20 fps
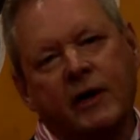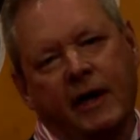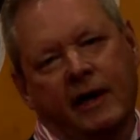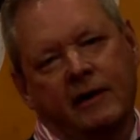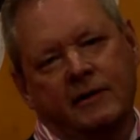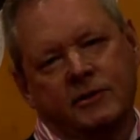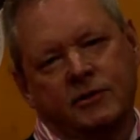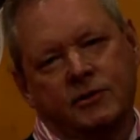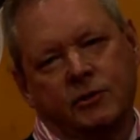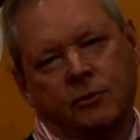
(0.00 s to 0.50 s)

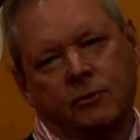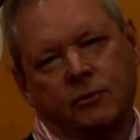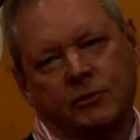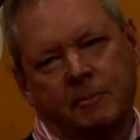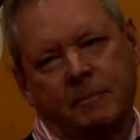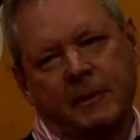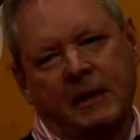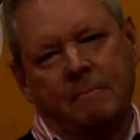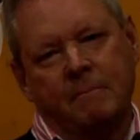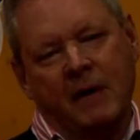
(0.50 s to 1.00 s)
council to
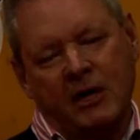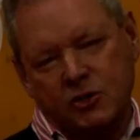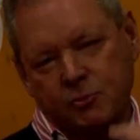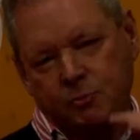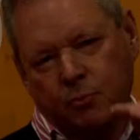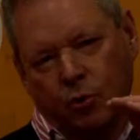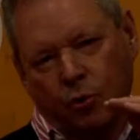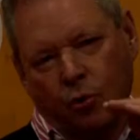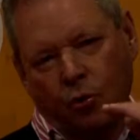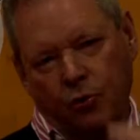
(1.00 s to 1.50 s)
be much
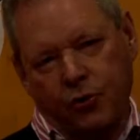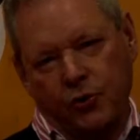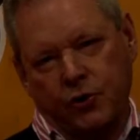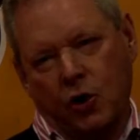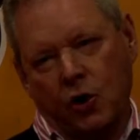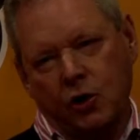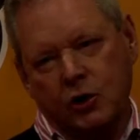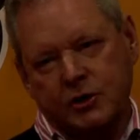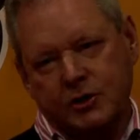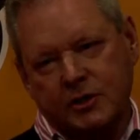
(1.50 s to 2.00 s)
more
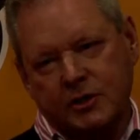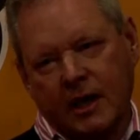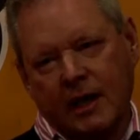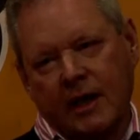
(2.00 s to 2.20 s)
orthodox,